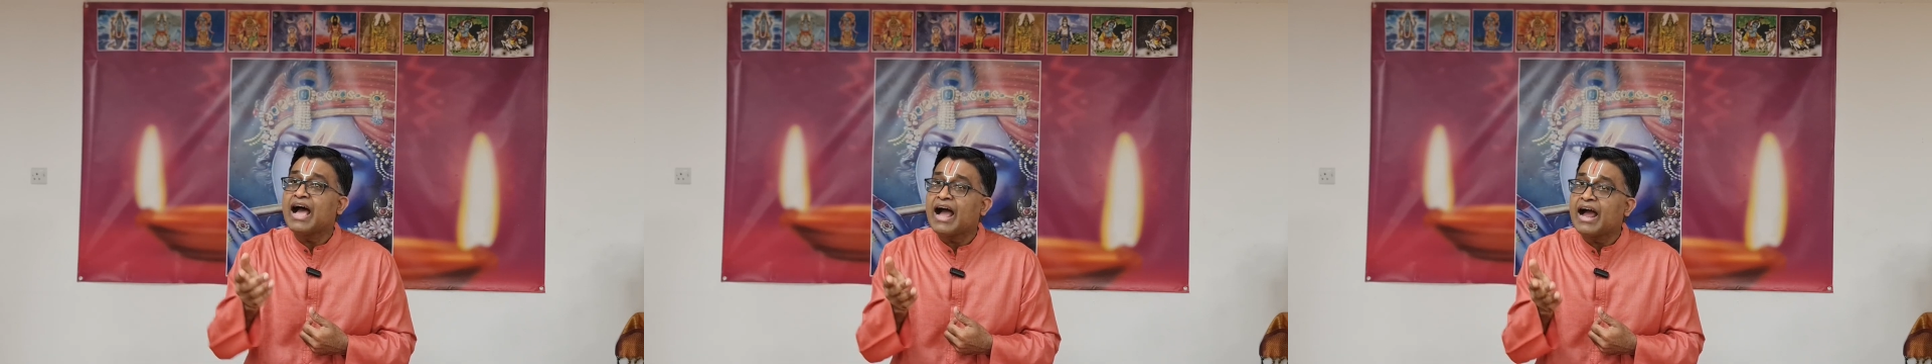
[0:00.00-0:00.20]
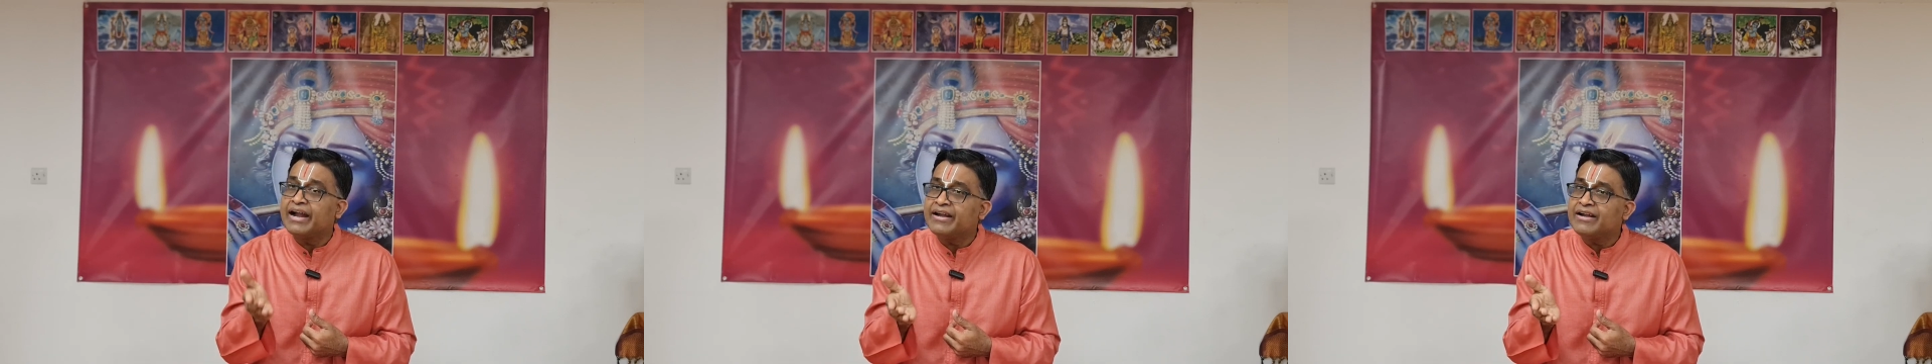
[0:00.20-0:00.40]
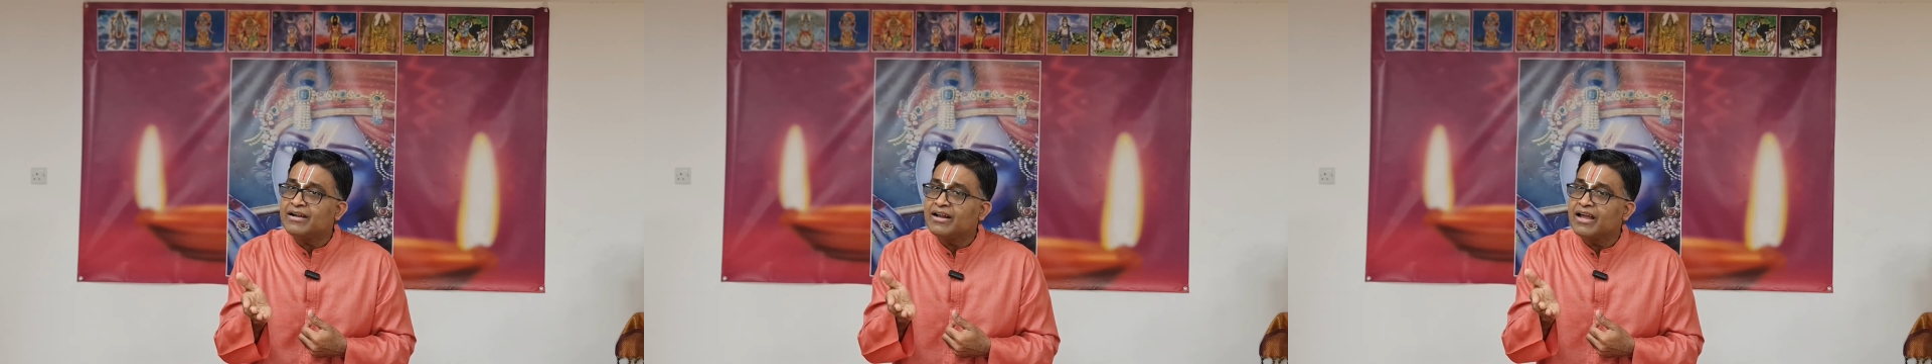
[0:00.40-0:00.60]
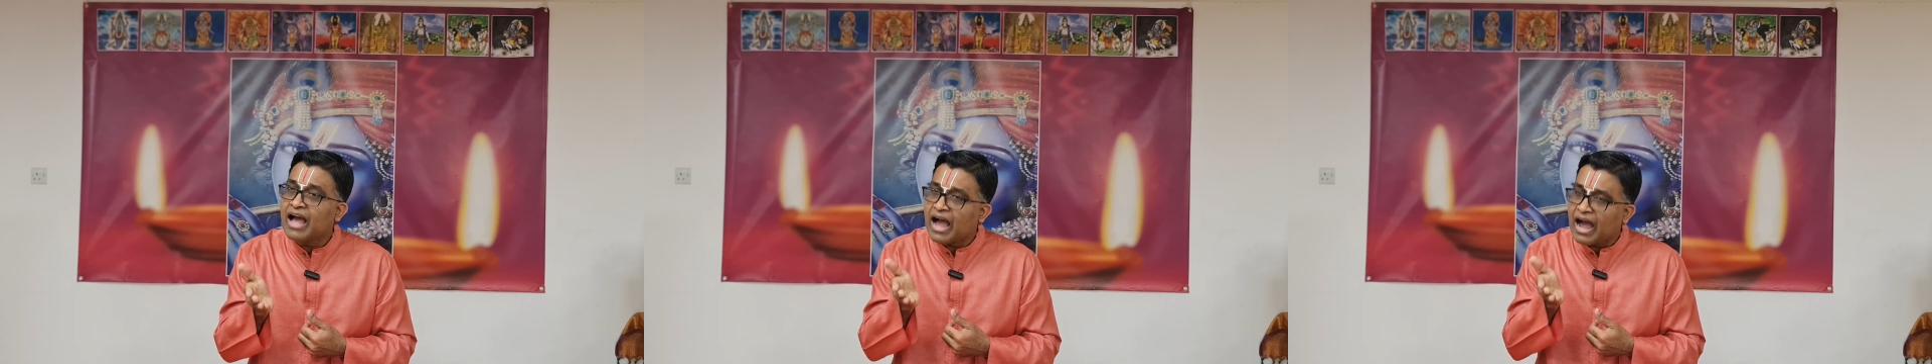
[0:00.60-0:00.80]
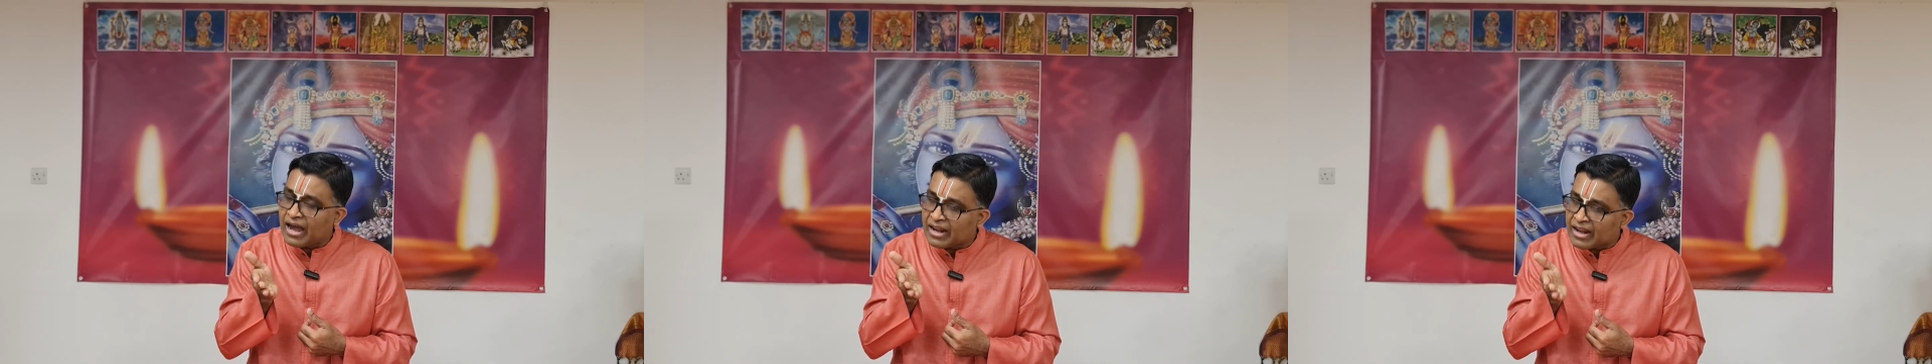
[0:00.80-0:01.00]
and
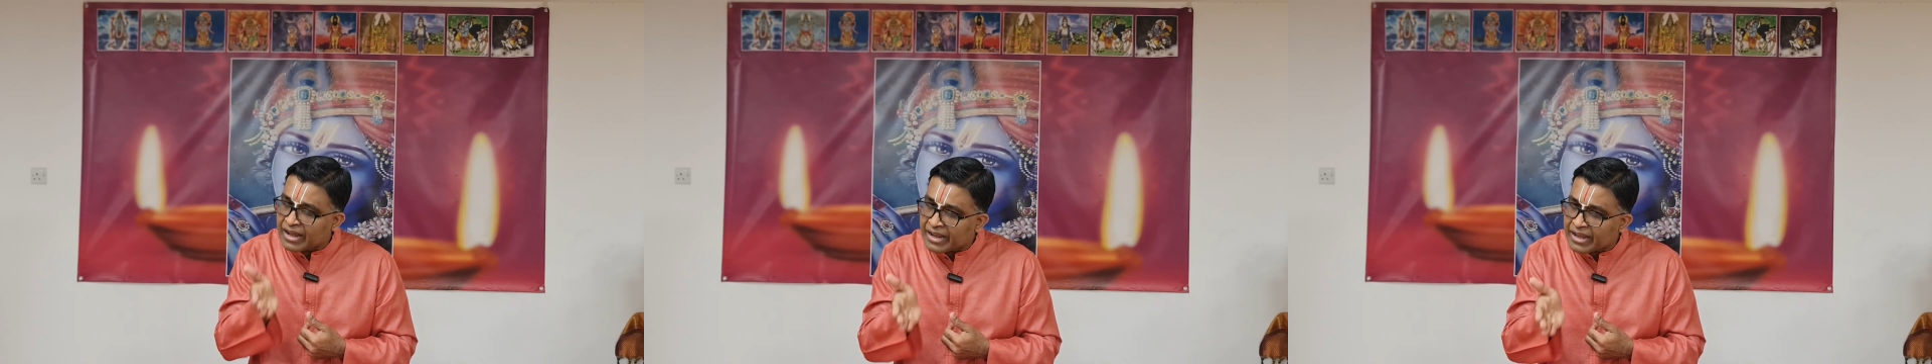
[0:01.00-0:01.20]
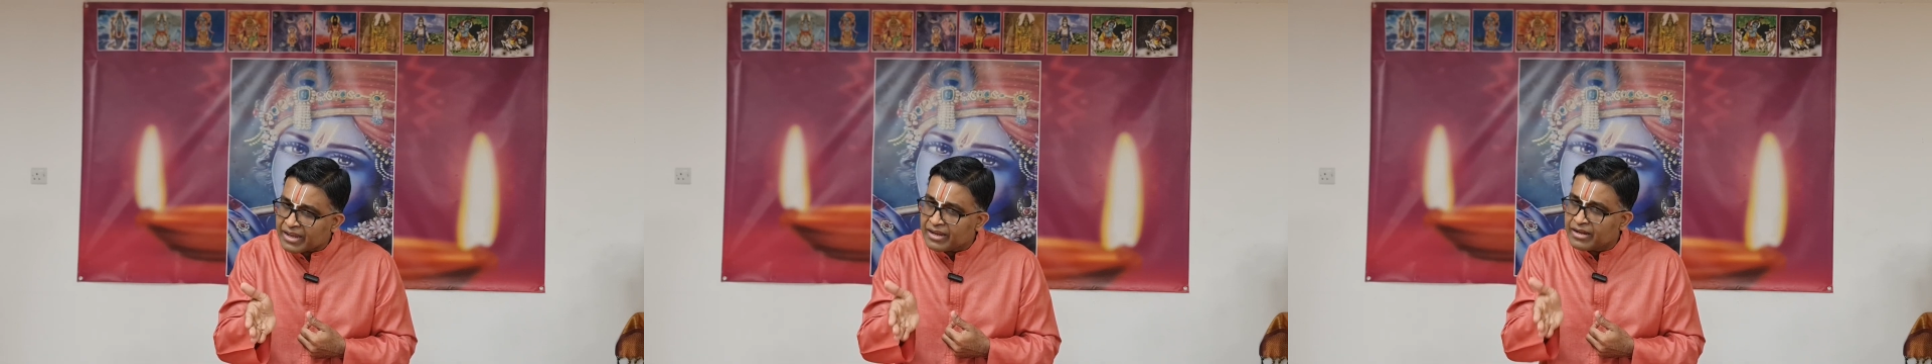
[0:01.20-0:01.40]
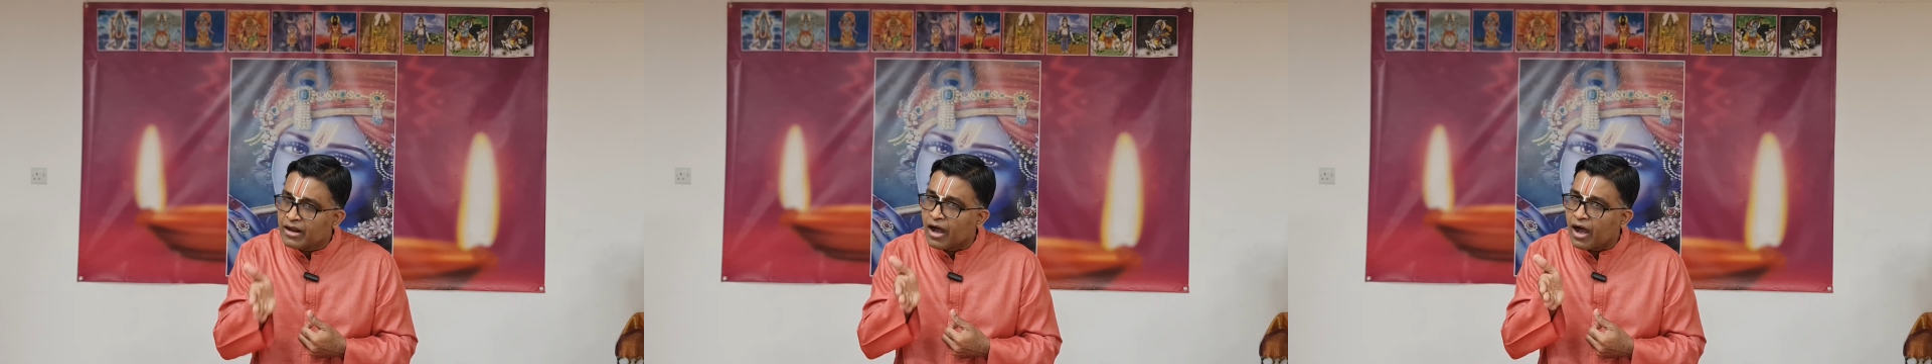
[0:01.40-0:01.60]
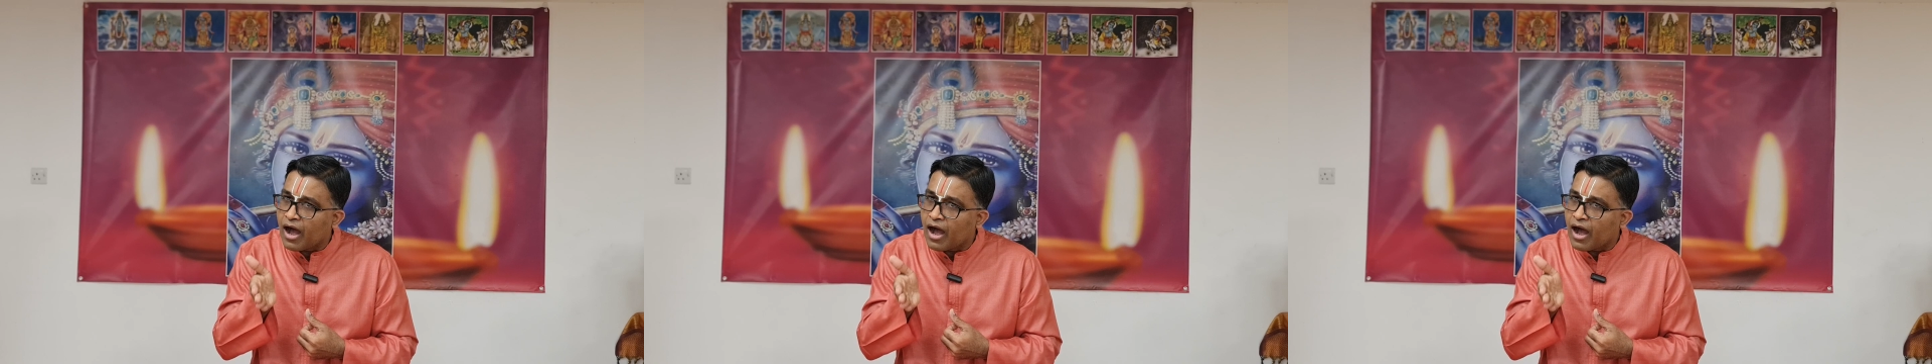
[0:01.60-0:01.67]
align,